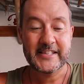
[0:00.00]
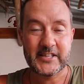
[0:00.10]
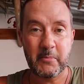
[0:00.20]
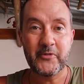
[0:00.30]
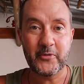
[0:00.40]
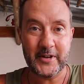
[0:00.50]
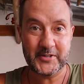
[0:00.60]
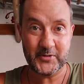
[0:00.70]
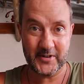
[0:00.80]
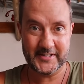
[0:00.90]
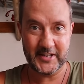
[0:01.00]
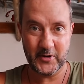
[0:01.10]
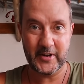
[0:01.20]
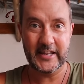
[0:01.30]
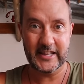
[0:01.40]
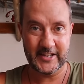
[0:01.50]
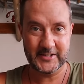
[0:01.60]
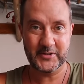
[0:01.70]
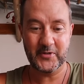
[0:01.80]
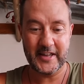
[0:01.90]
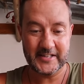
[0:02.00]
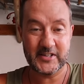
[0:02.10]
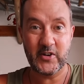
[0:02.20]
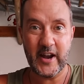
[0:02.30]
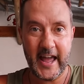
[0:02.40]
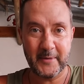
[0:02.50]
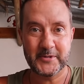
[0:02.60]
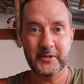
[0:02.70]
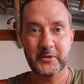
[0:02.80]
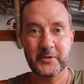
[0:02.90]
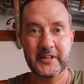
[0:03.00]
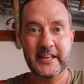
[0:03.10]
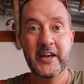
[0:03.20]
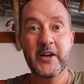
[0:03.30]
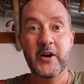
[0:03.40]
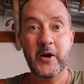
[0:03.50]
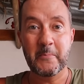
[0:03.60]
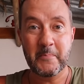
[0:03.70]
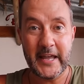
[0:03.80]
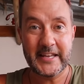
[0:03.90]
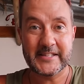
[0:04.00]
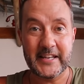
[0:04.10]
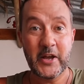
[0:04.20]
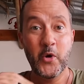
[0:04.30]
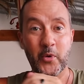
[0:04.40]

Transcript: Some of the restaurants here in Las Terrenas are absolutely amazing.